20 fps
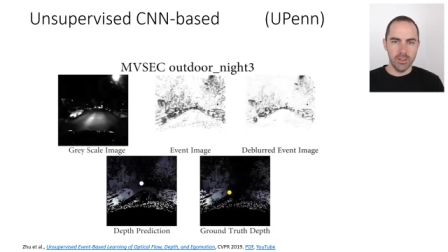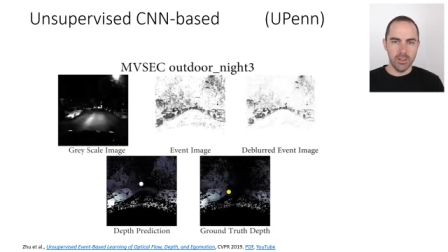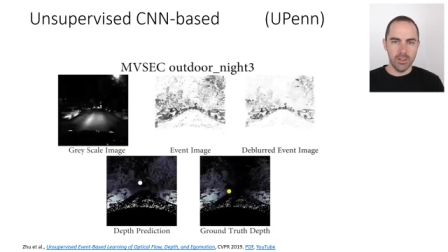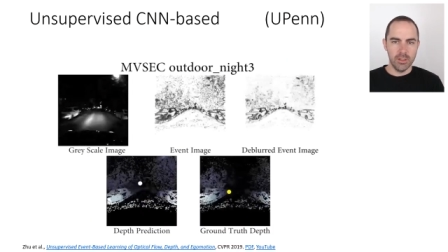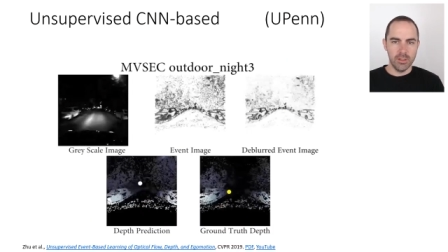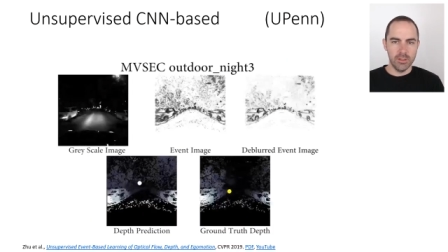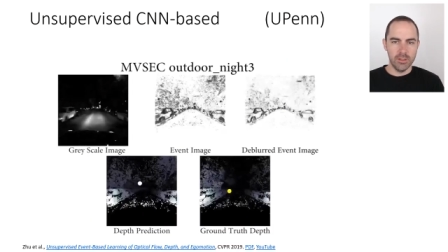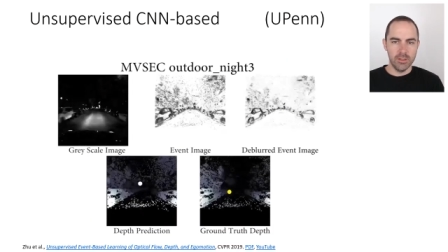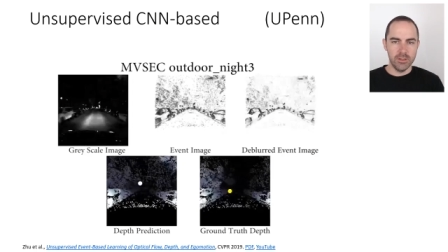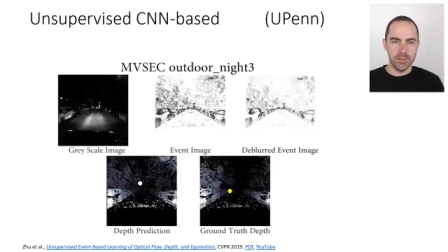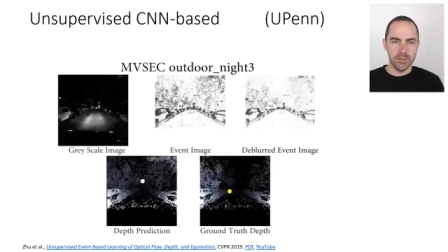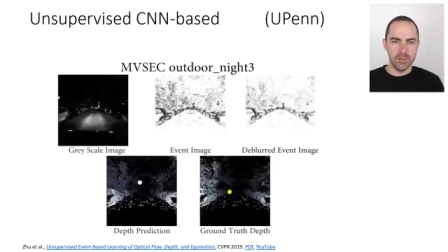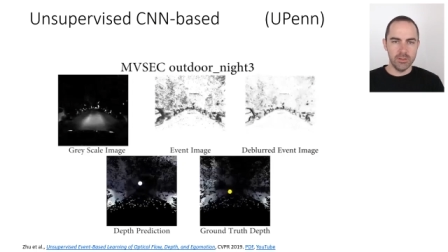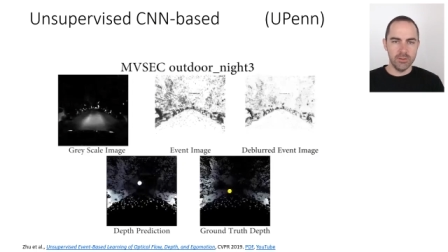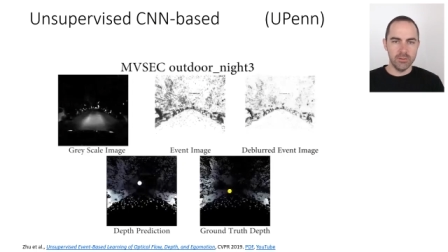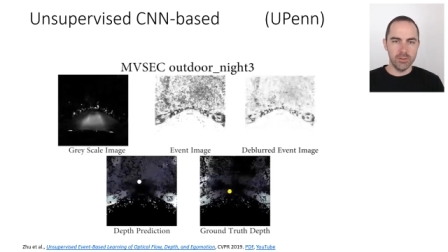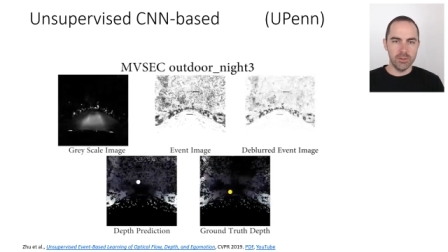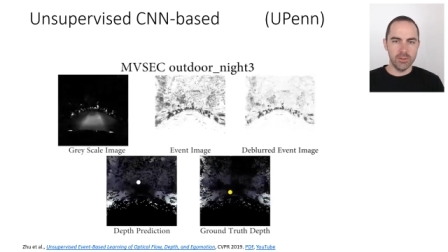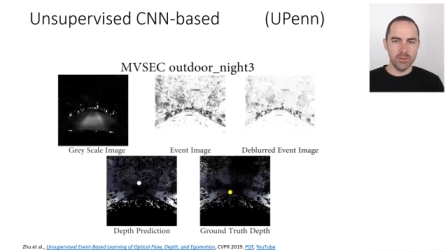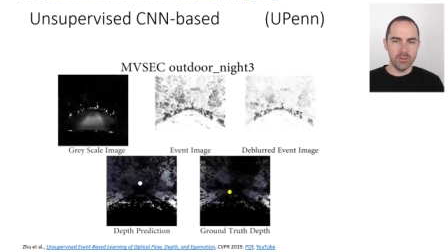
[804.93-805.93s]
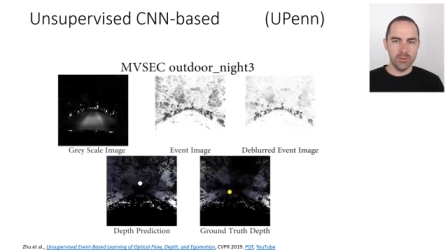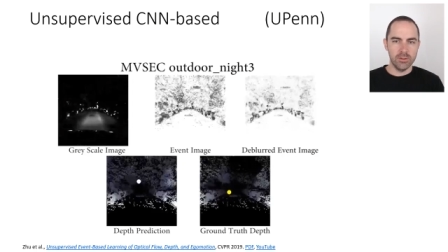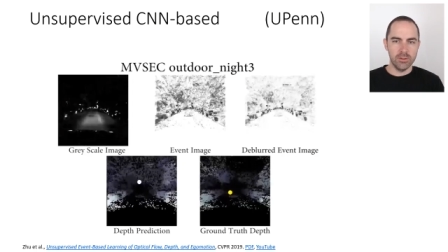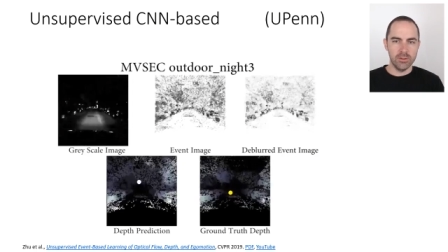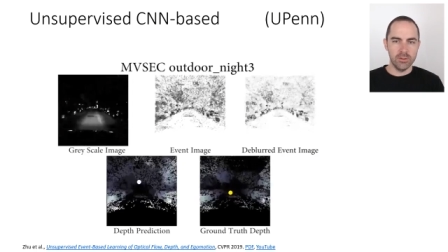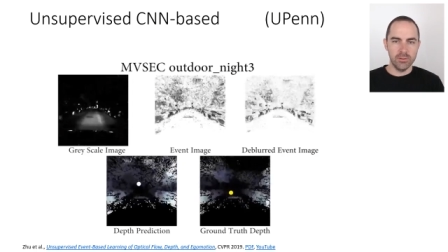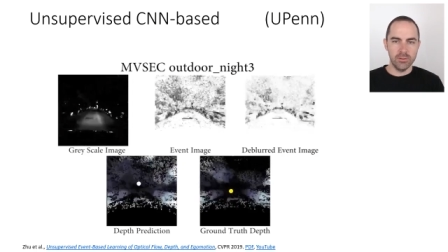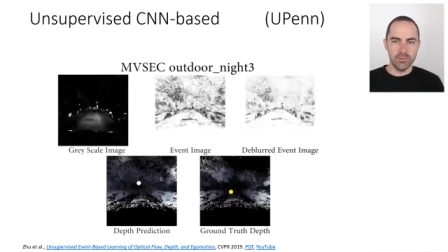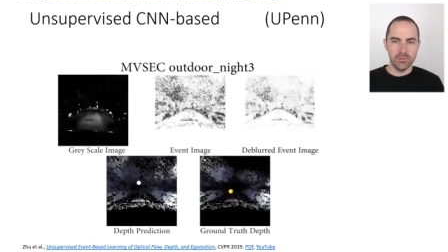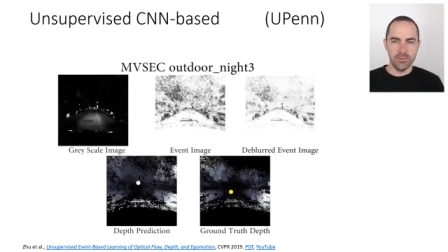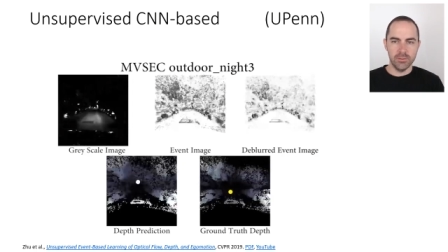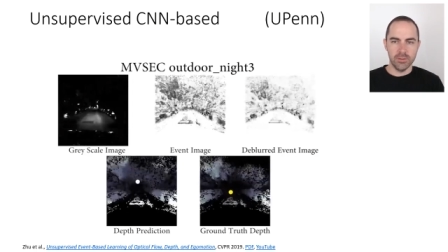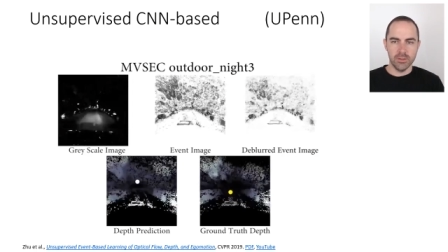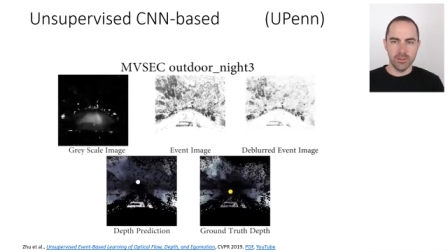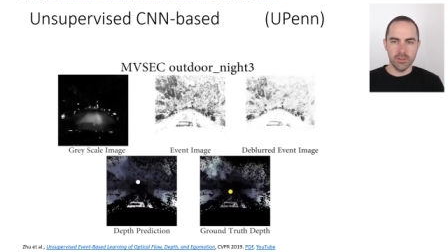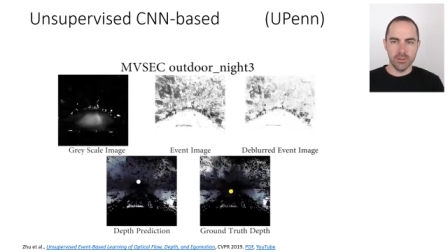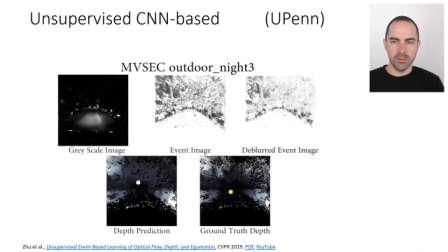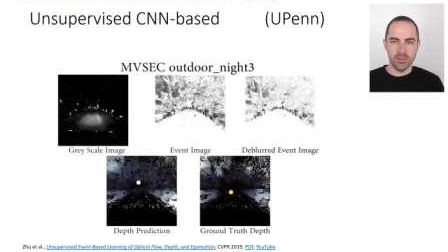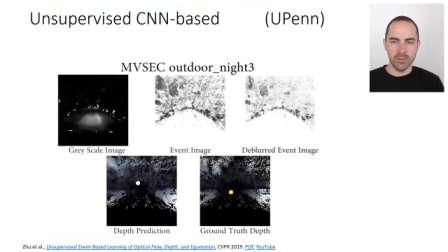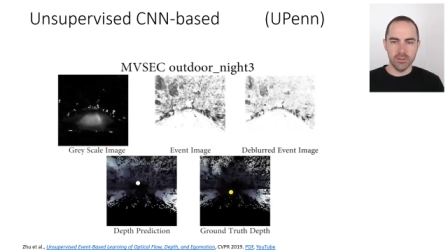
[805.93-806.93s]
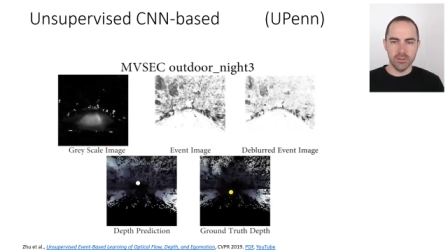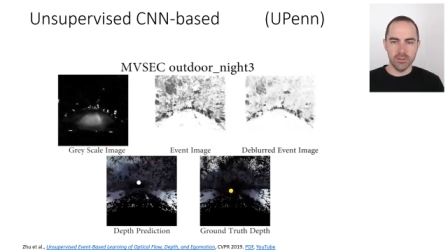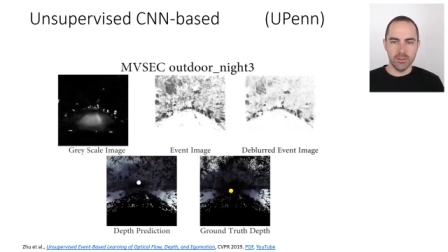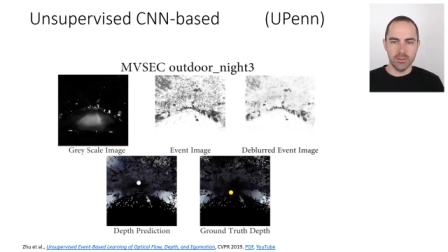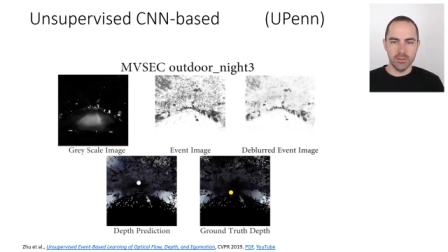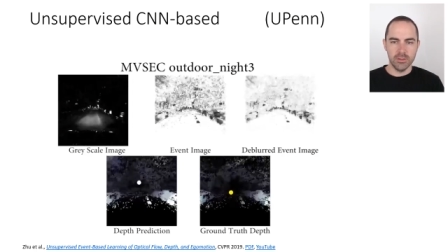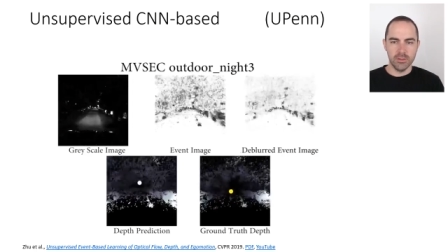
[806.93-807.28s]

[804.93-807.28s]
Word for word: and this is the result of uh,